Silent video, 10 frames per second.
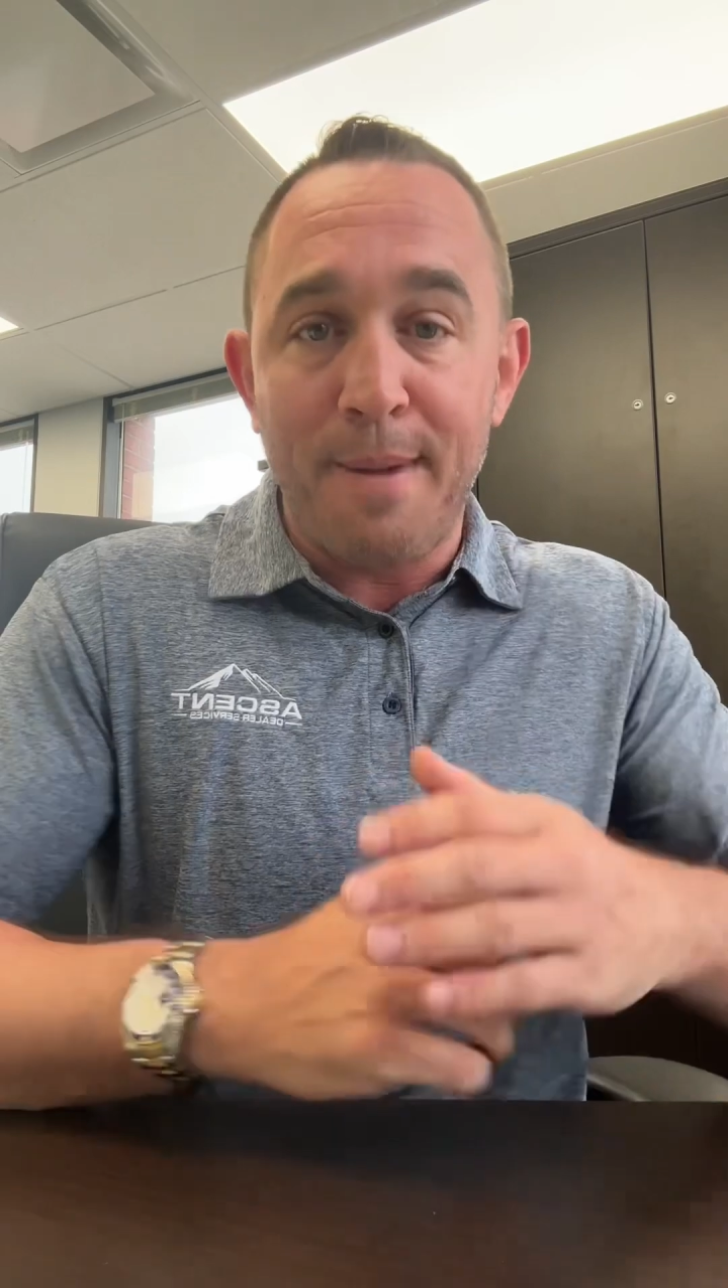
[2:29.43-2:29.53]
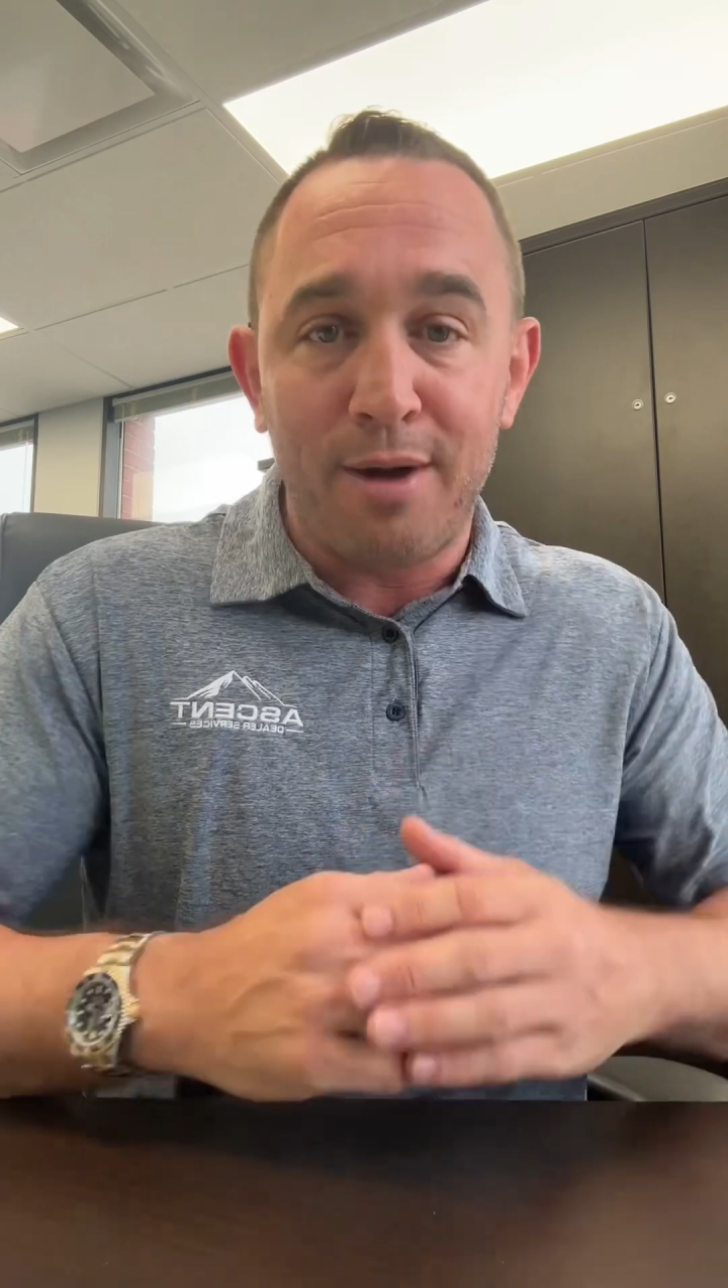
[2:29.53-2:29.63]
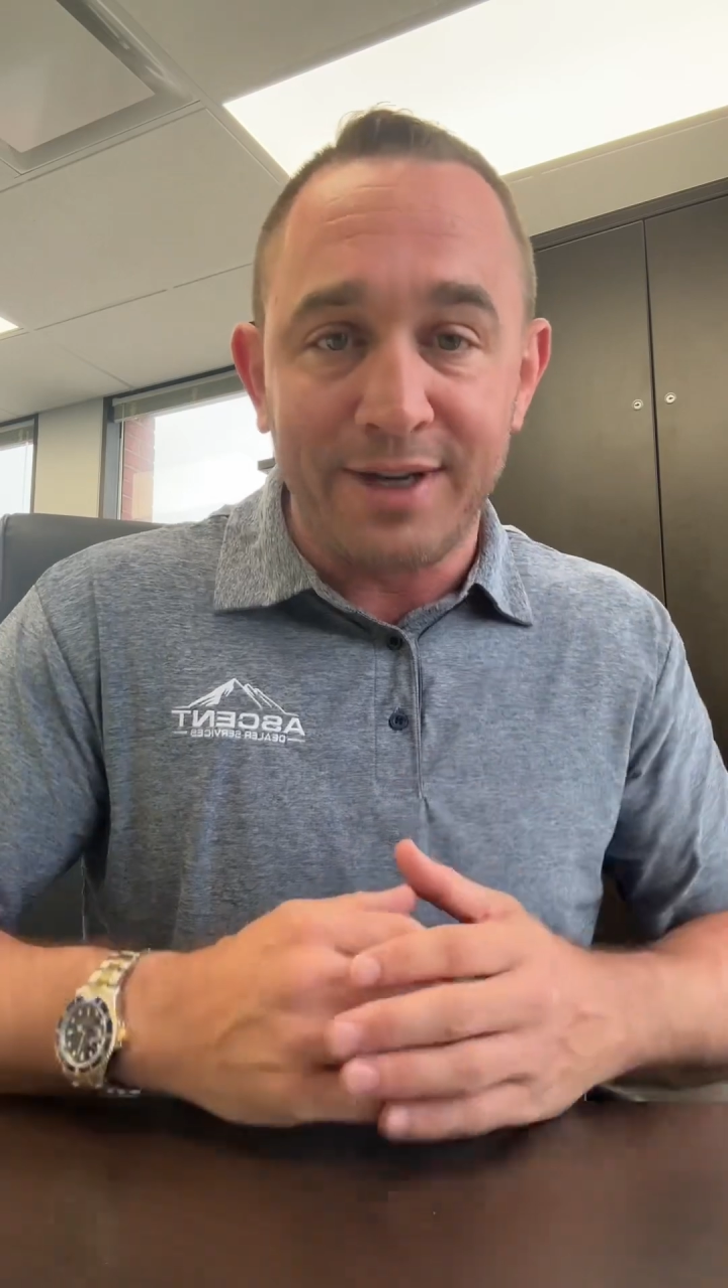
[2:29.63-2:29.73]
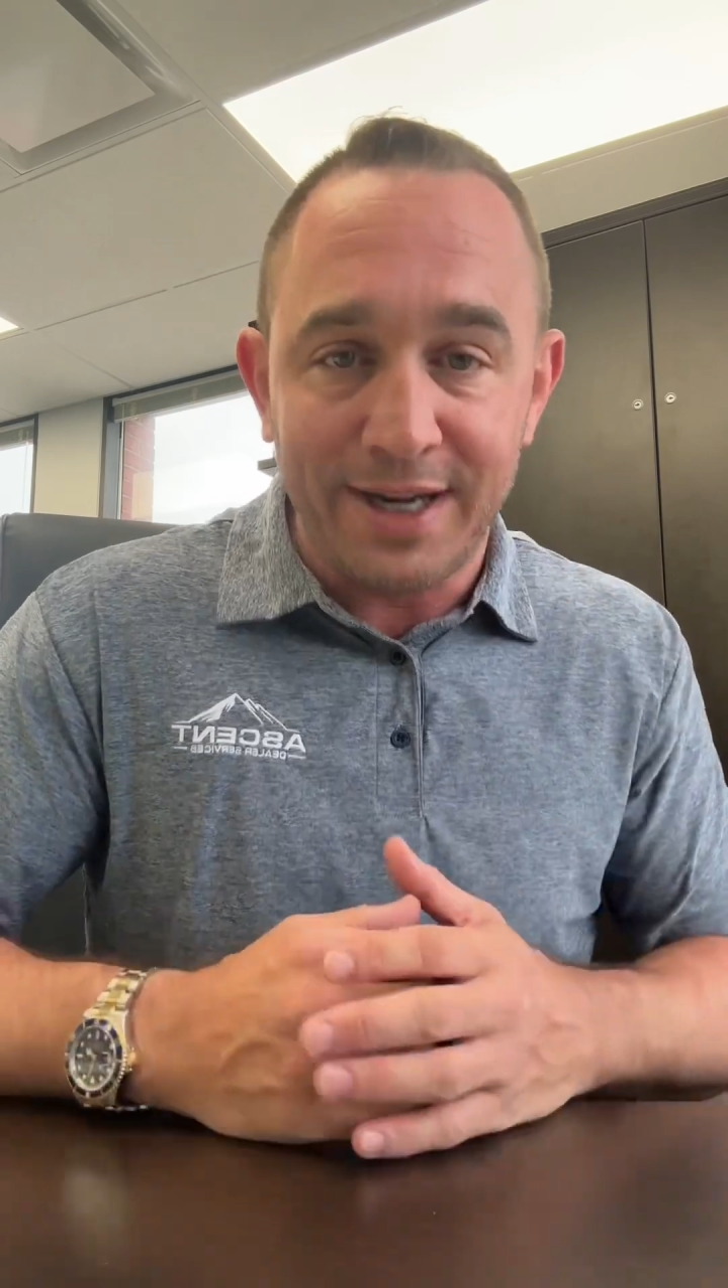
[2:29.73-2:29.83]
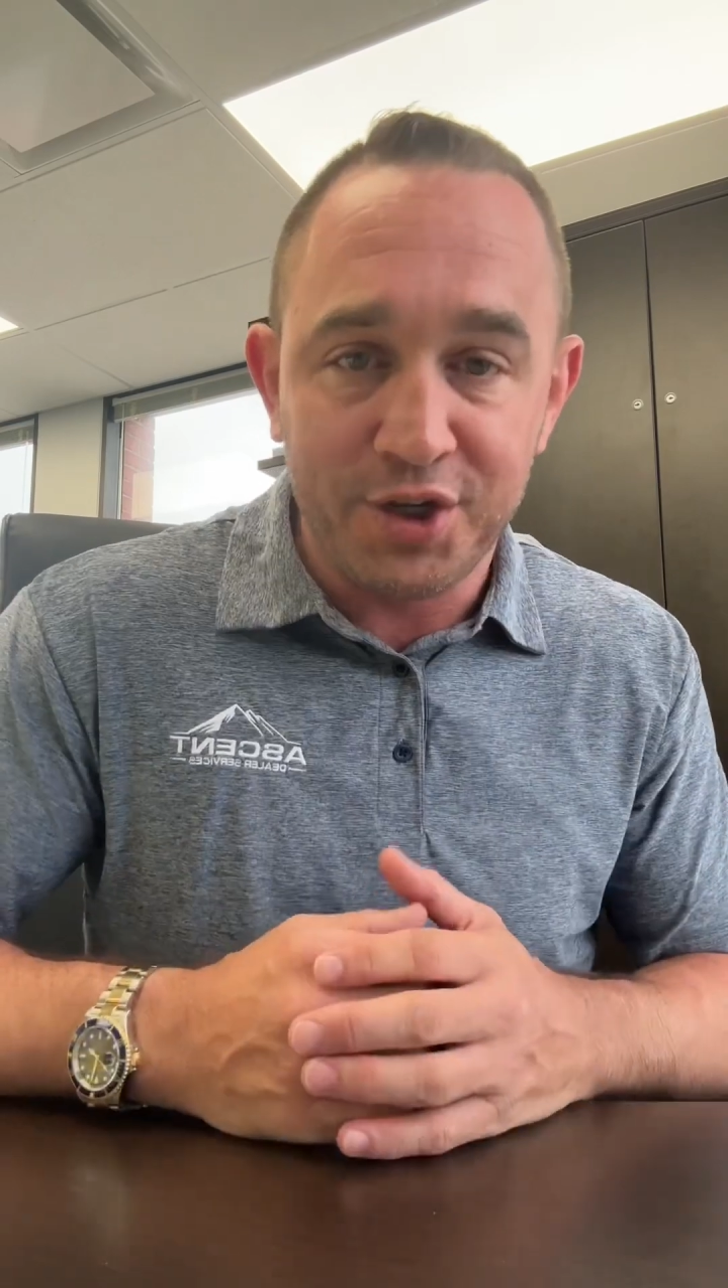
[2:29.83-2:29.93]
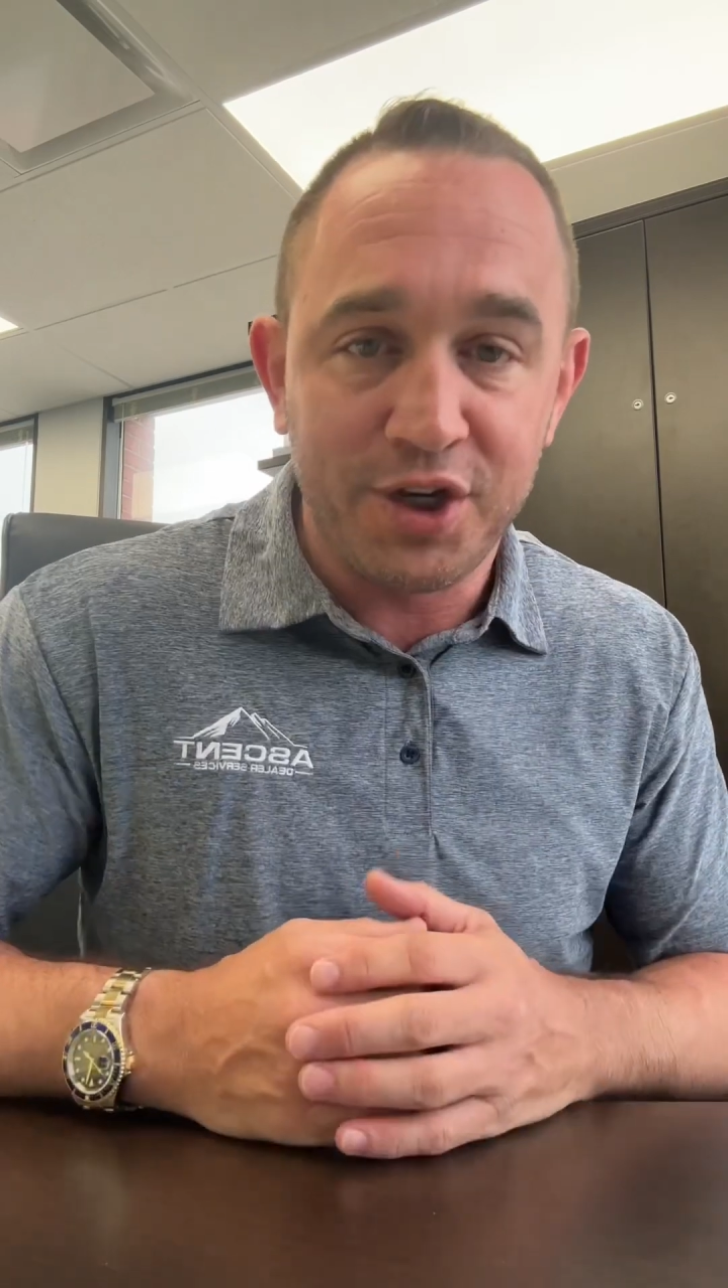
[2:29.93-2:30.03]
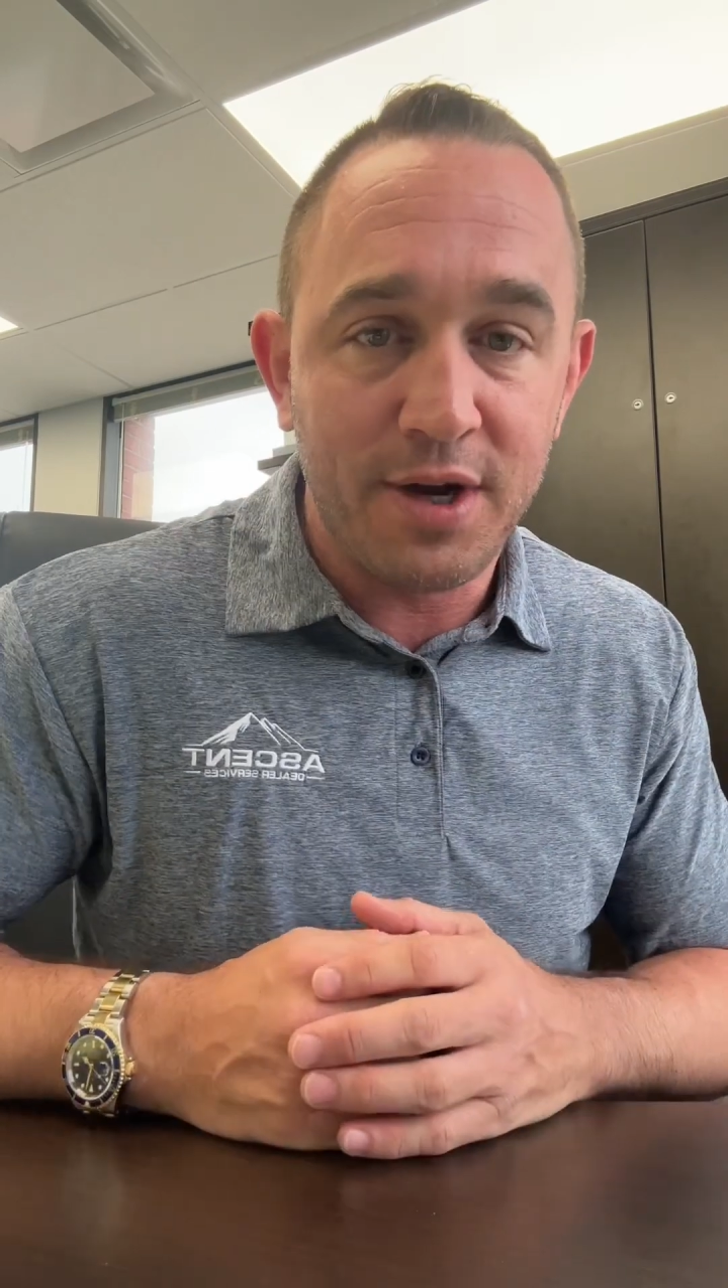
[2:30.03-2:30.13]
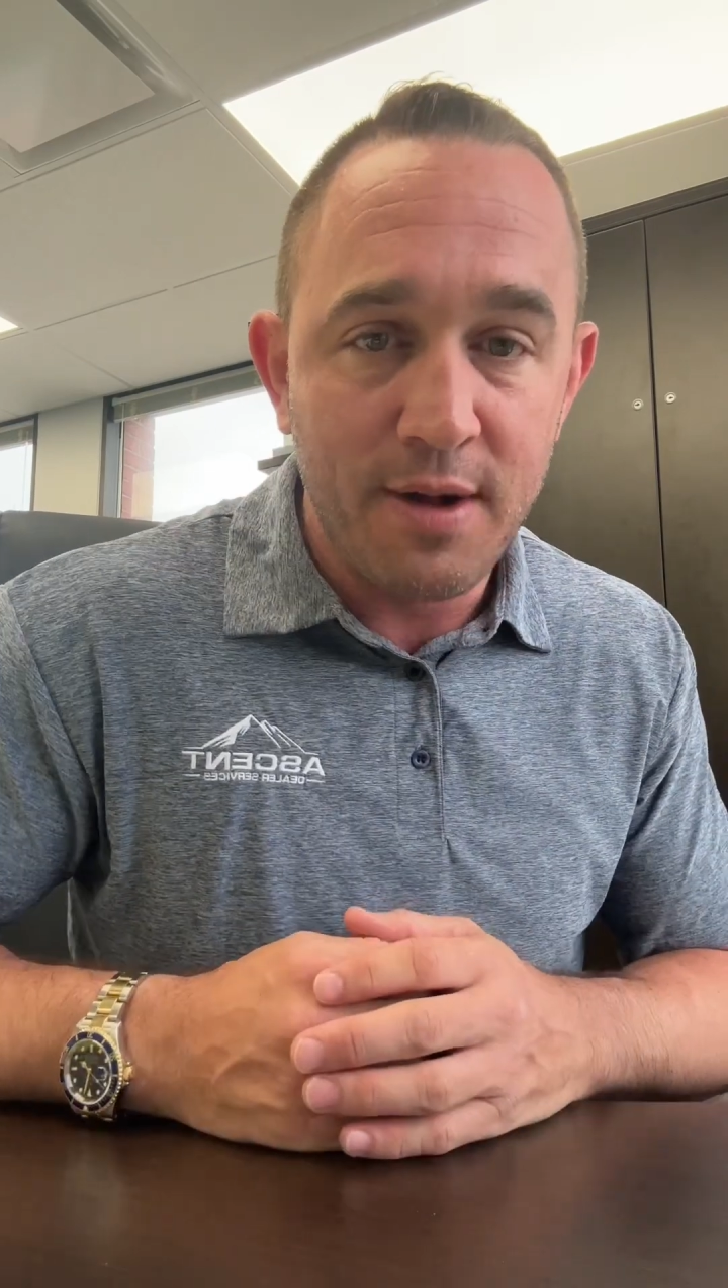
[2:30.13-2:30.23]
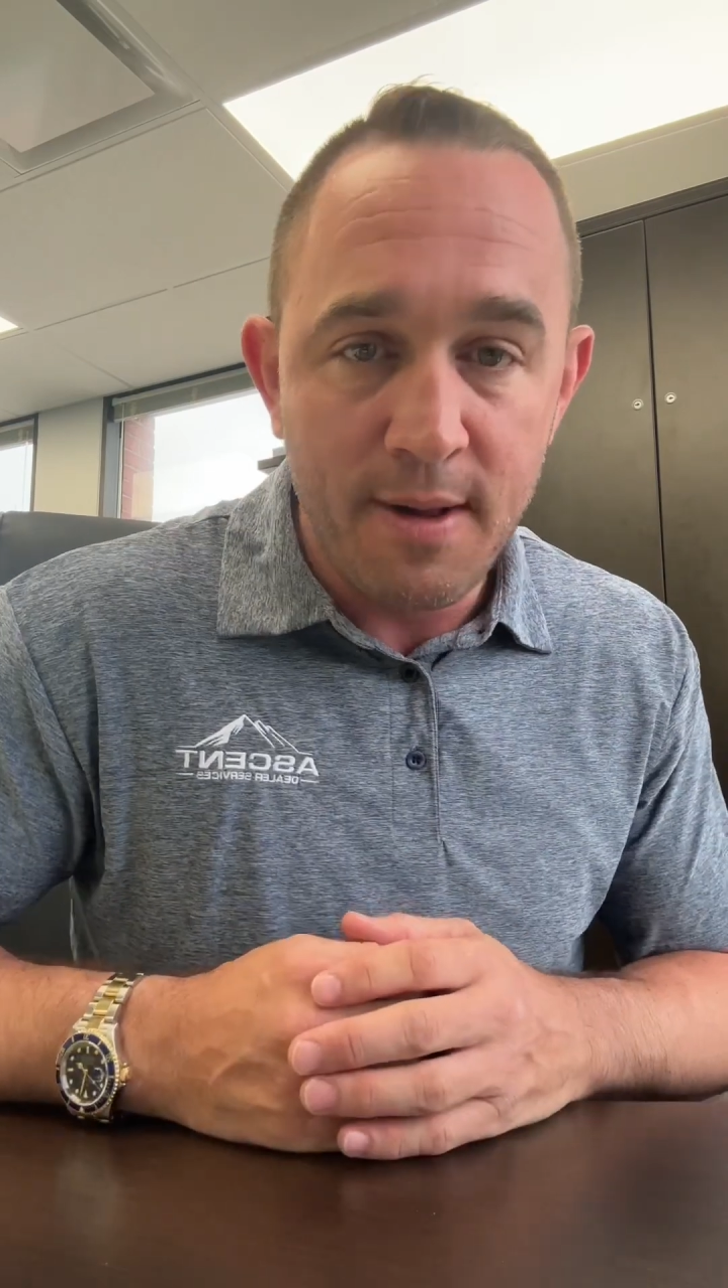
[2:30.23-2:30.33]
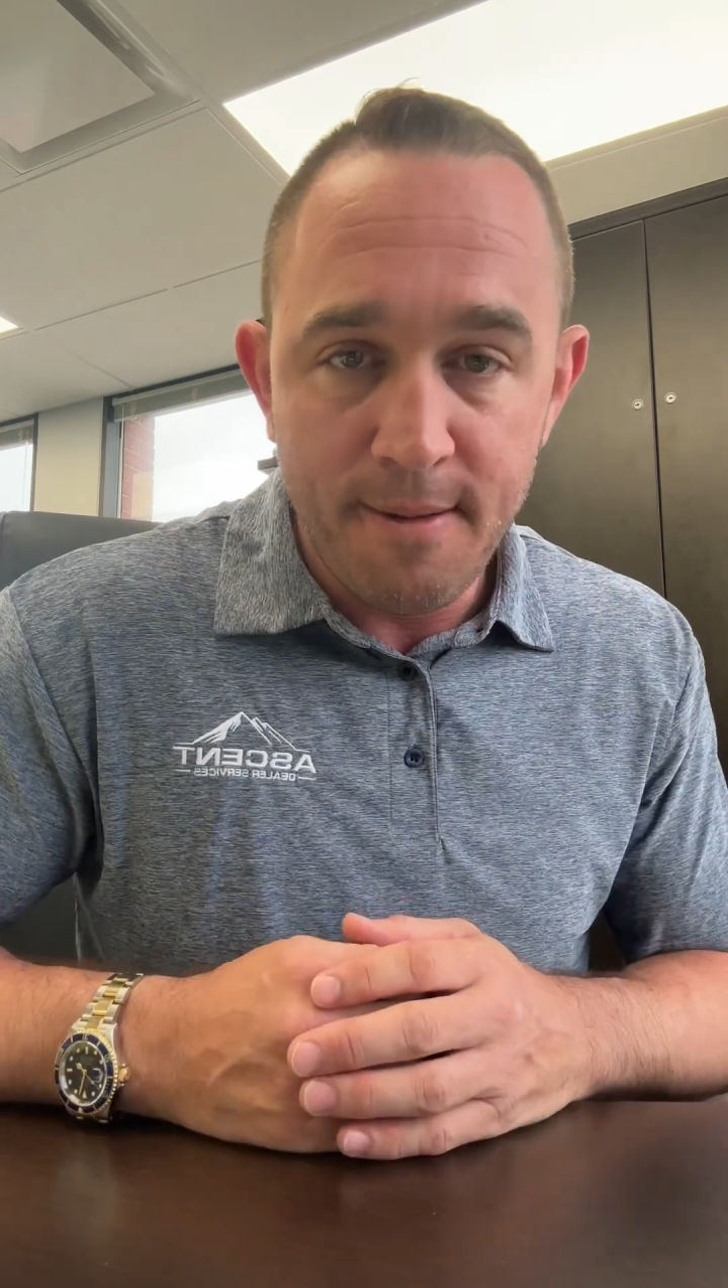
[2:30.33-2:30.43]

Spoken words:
out and get you